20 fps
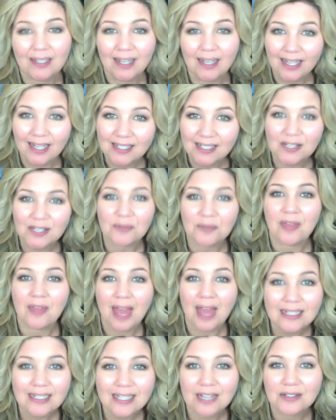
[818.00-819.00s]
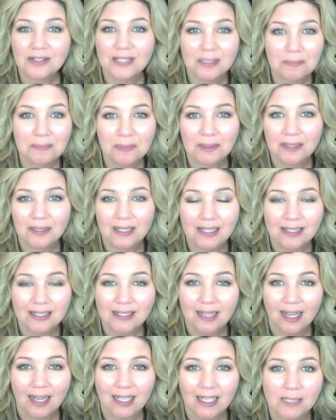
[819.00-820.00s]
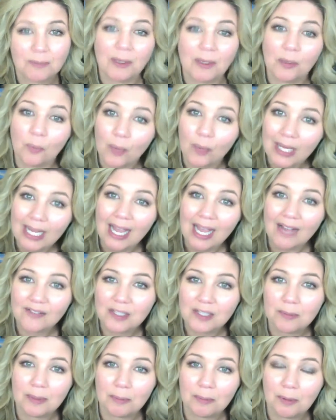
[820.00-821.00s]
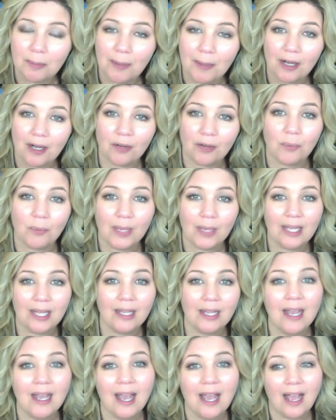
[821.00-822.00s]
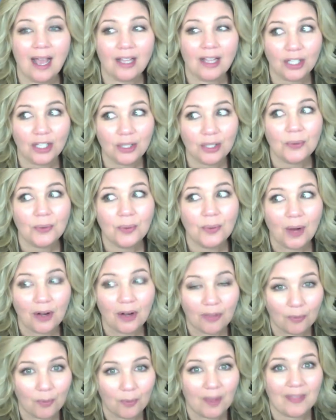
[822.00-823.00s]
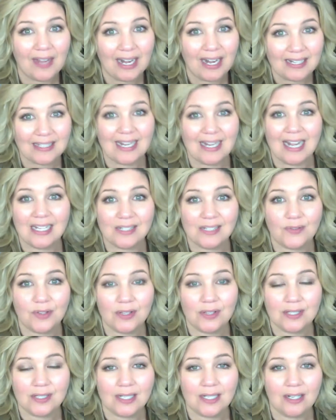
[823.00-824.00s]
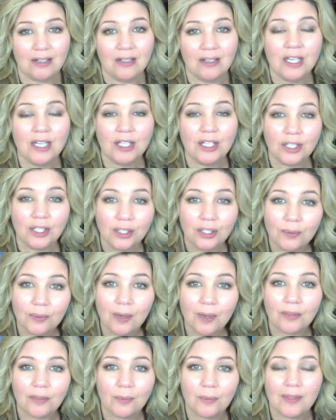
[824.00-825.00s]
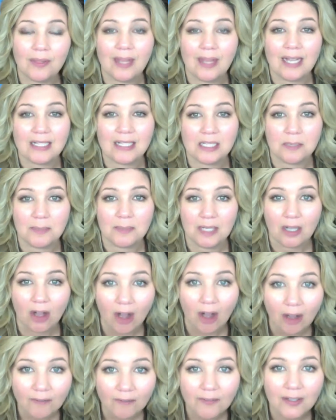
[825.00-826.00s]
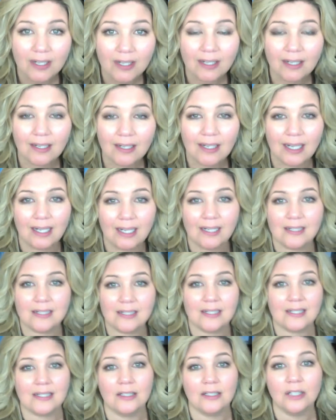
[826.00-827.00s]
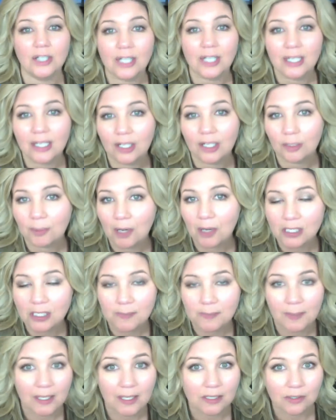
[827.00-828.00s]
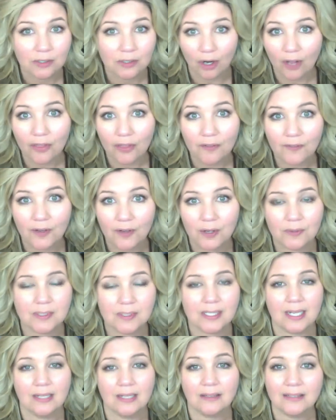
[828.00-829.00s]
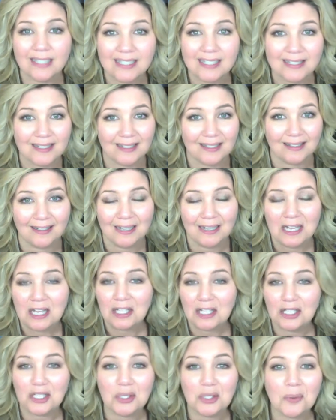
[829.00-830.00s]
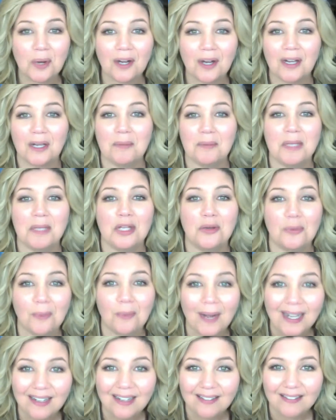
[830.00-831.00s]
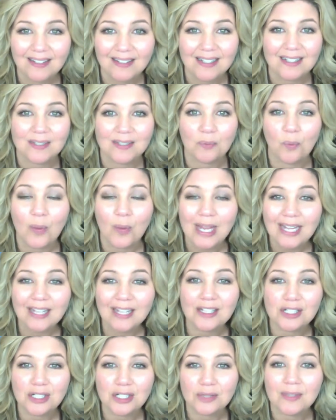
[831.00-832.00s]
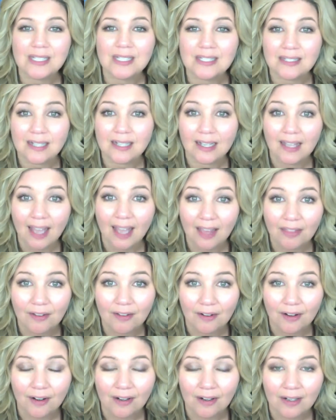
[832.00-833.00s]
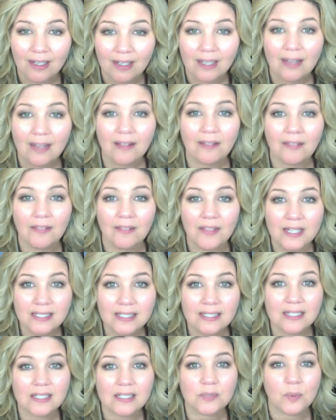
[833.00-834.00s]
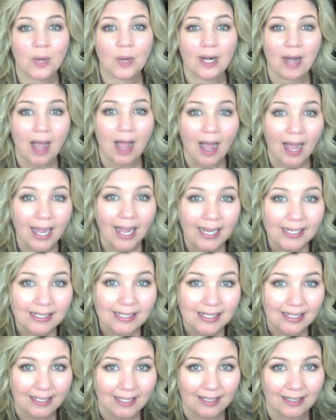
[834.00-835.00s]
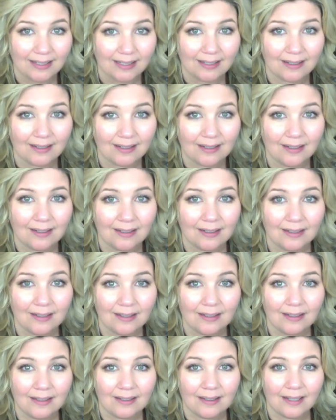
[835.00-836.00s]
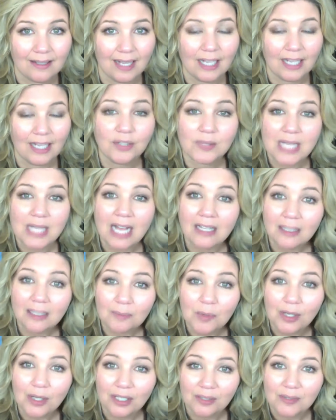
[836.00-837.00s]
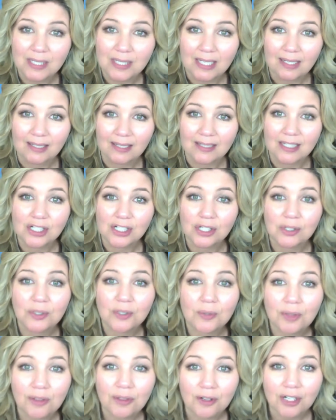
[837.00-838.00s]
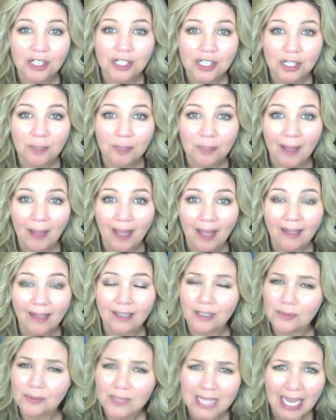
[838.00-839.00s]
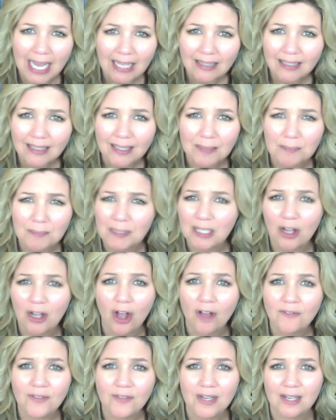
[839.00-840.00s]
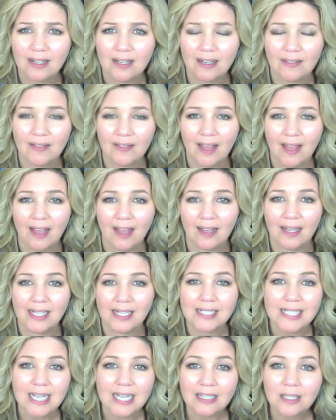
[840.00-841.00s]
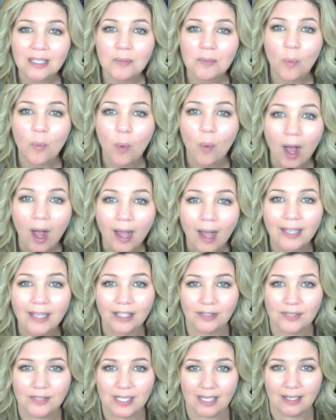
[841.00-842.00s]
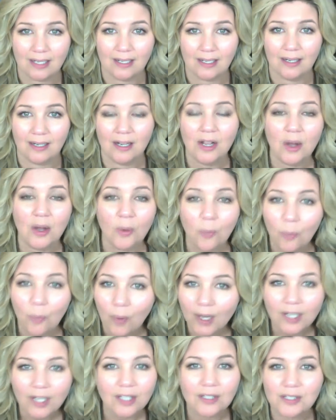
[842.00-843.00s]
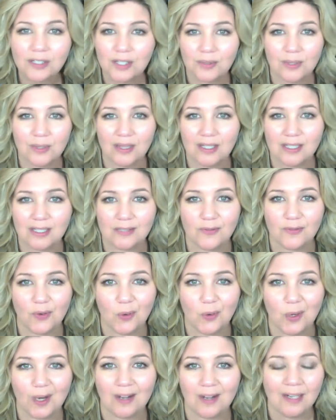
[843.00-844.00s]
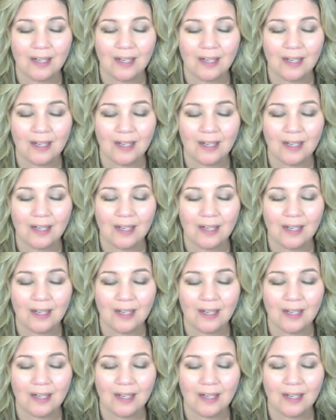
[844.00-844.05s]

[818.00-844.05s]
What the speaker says: And so that's how simple it is, guys. But we have to be prepared. You are the one that has to ask for the sale. You are the one that has to be confident in looking at your prospect or on the phone saying, "Listen, you are going to be great at this. We can do this together. This is what I did." And you tell them what you did. Did you do a 30 share pack? You tell them, be confident in that, and tell them why you did it. What are you doing this for?